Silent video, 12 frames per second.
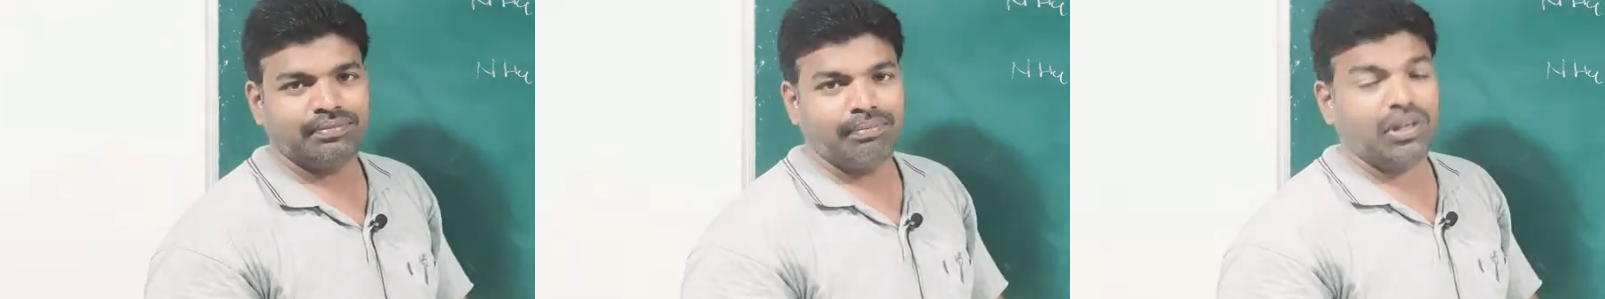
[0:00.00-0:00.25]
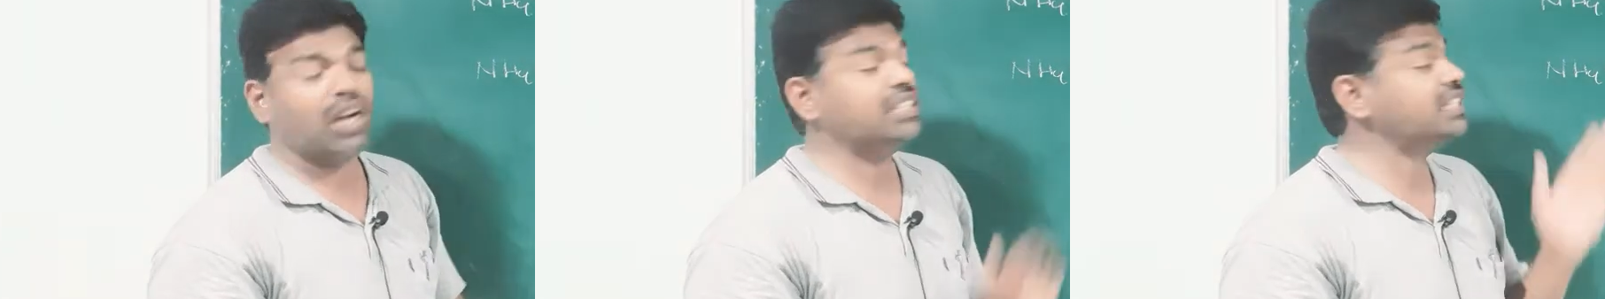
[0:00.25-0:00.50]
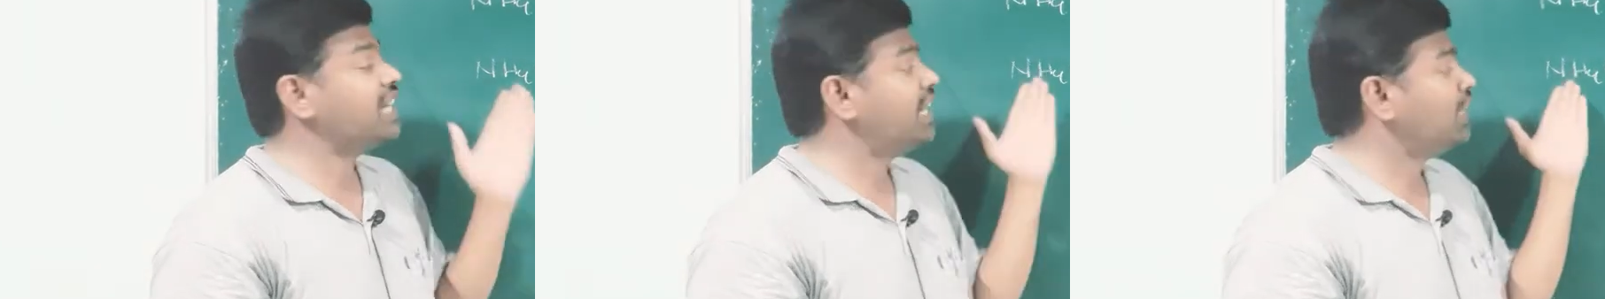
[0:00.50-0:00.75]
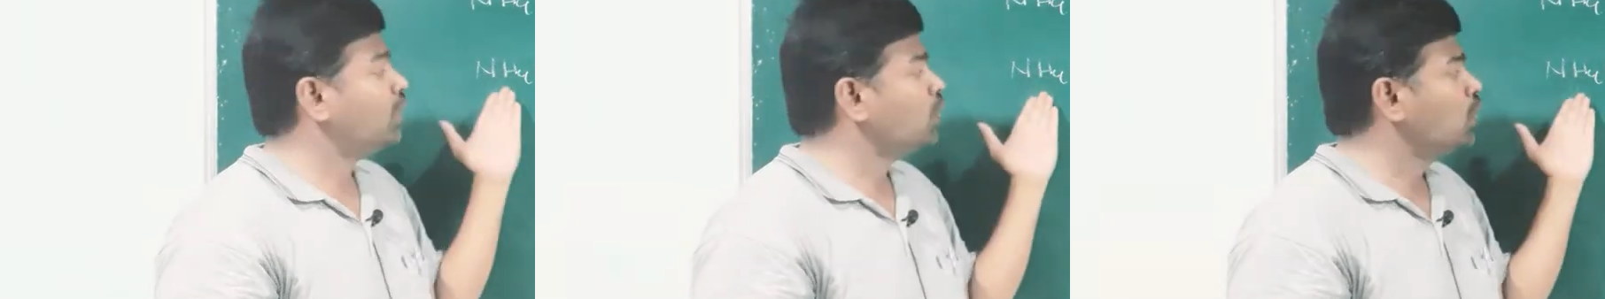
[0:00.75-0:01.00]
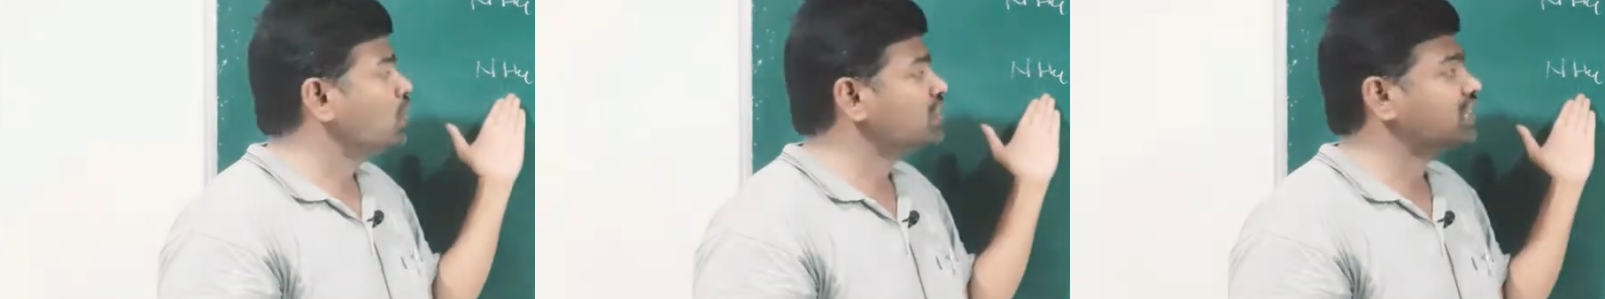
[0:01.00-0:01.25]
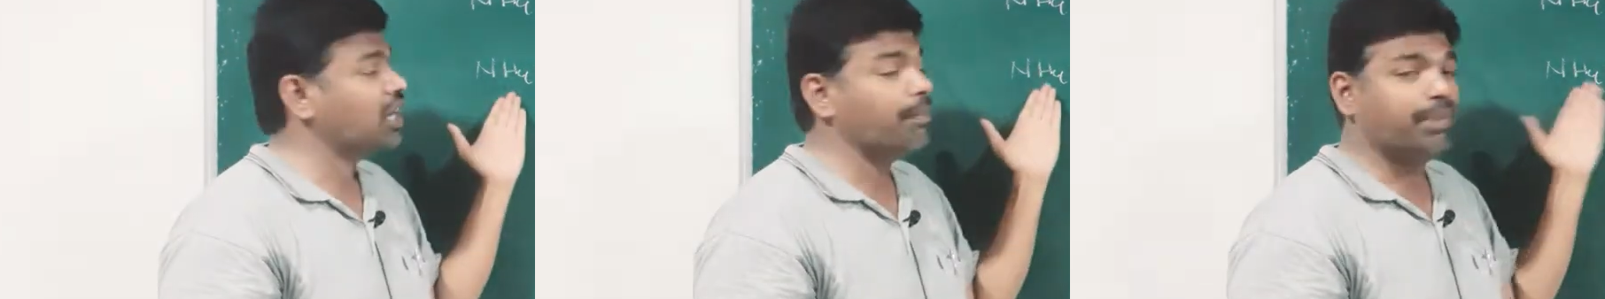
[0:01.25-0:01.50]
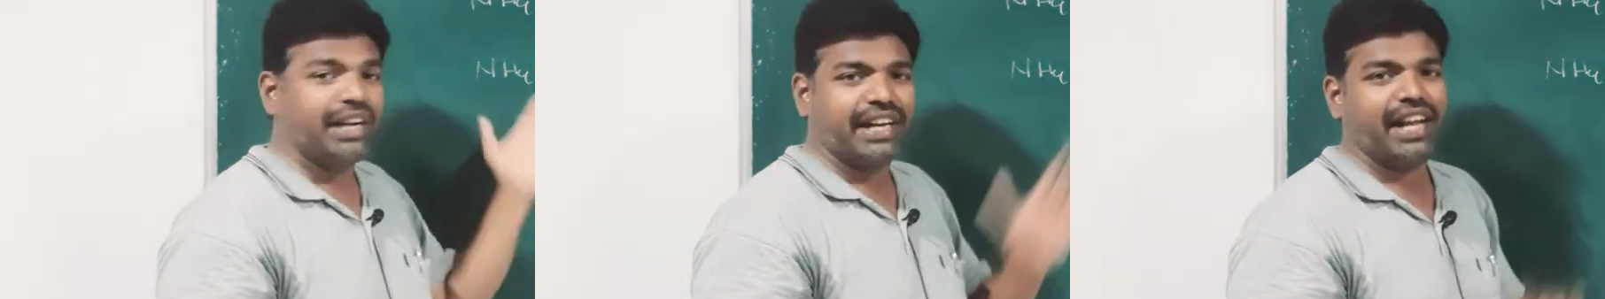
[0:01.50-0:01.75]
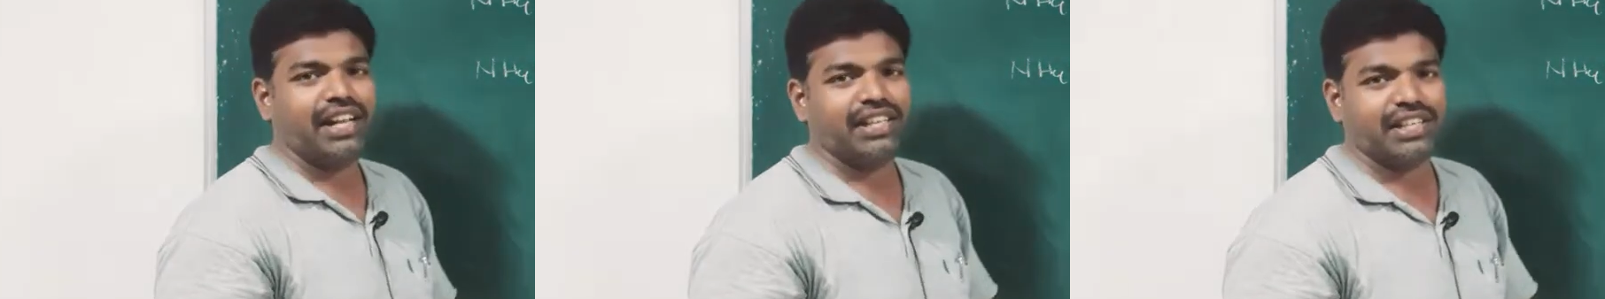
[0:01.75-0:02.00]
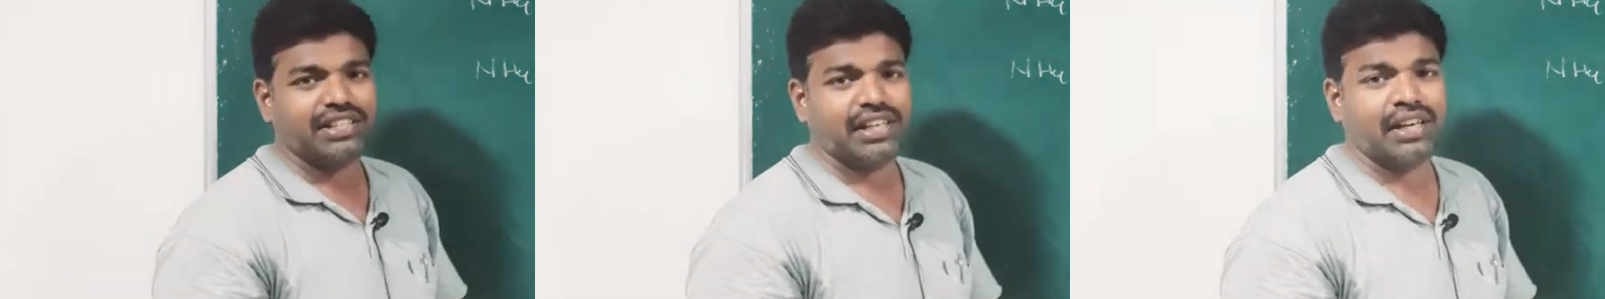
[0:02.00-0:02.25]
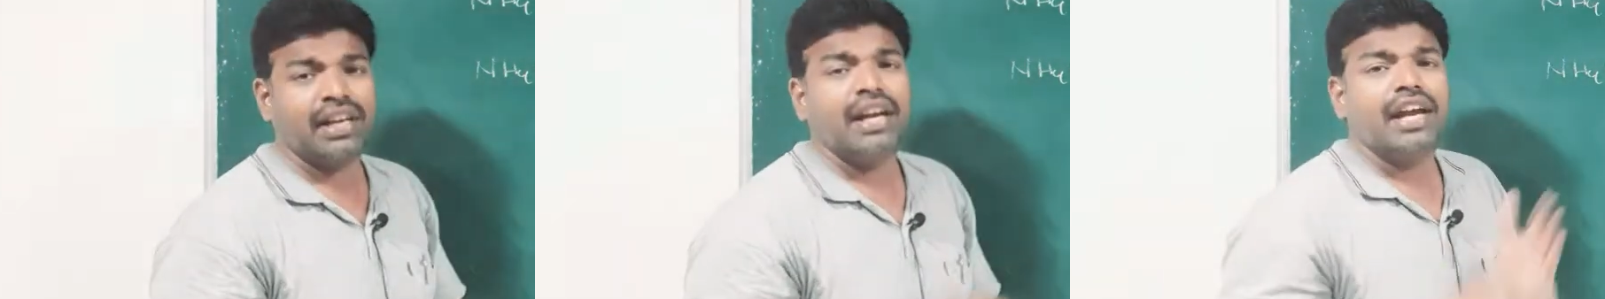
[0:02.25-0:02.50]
Because it undergoes complete ionization,